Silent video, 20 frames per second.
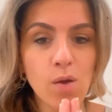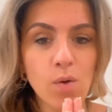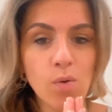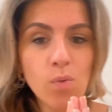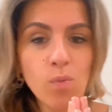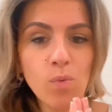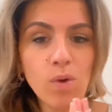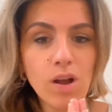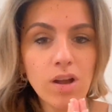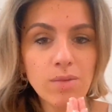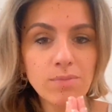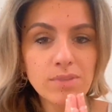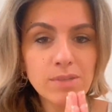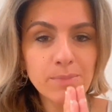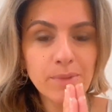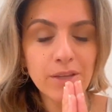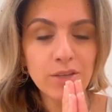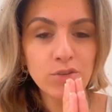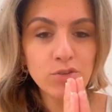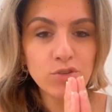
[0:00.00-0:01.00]
Welcome to
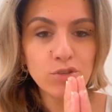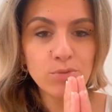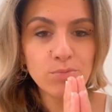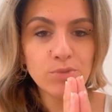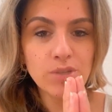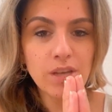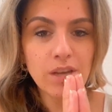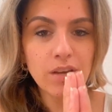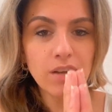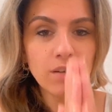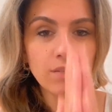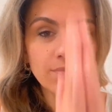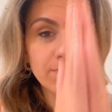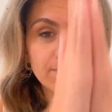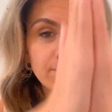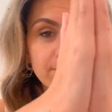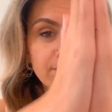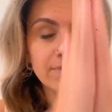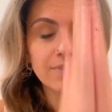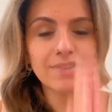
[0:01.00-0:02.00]
my YouTube channel.
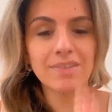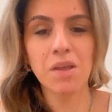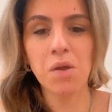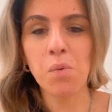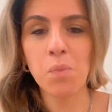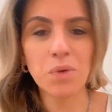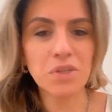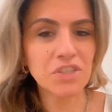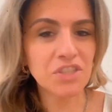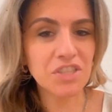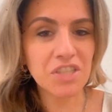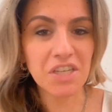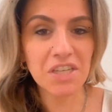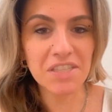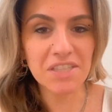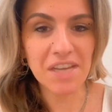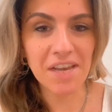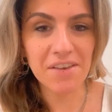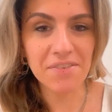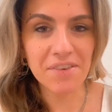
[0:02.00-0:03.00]
We're just gonna
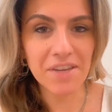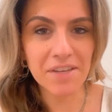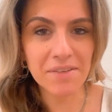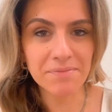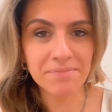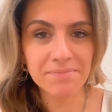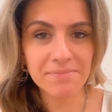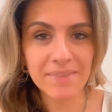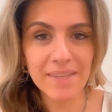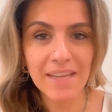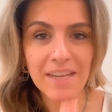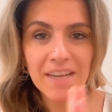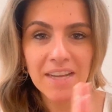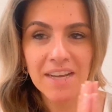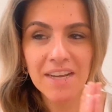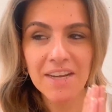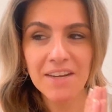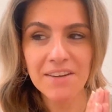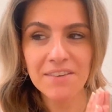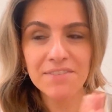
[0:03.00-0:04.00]
dive in.
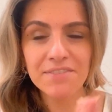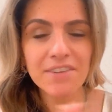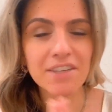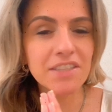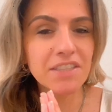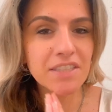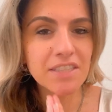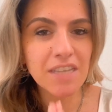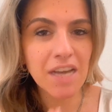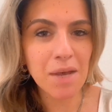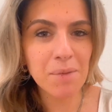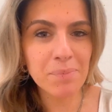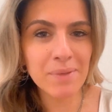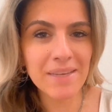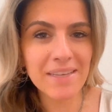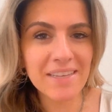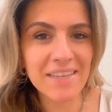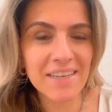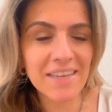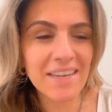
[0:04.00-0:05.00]
First
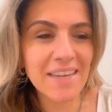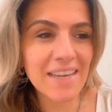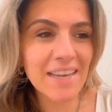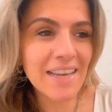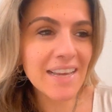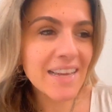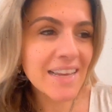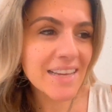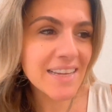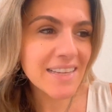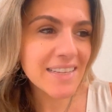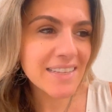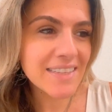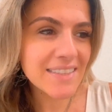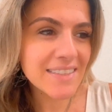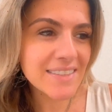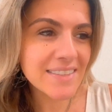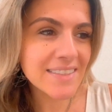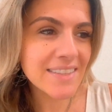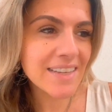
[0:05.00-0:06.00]
topic
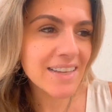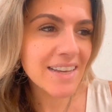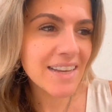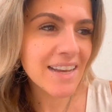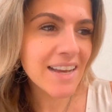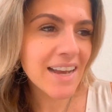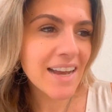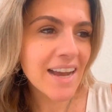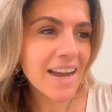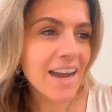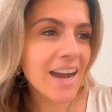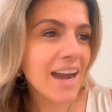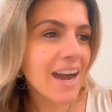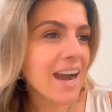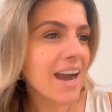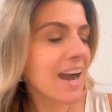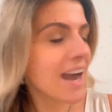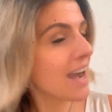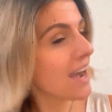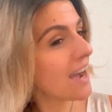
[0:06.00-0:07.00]
is
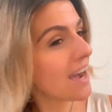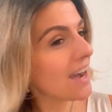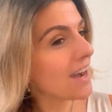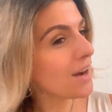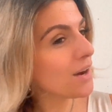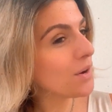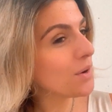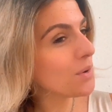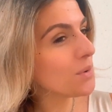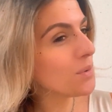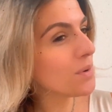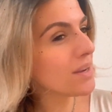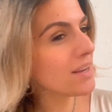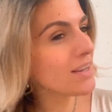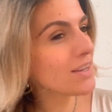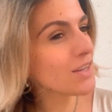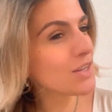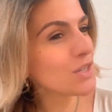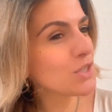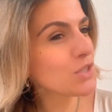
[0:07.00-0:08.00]
how
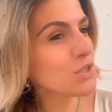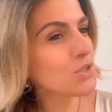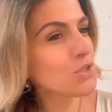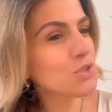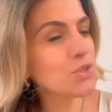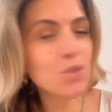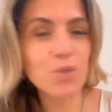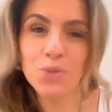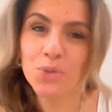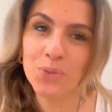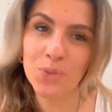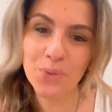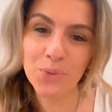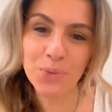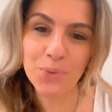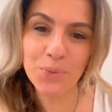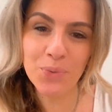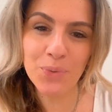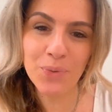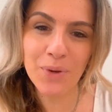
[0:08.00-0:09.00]

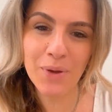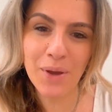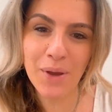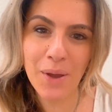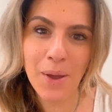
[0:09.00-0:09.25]
to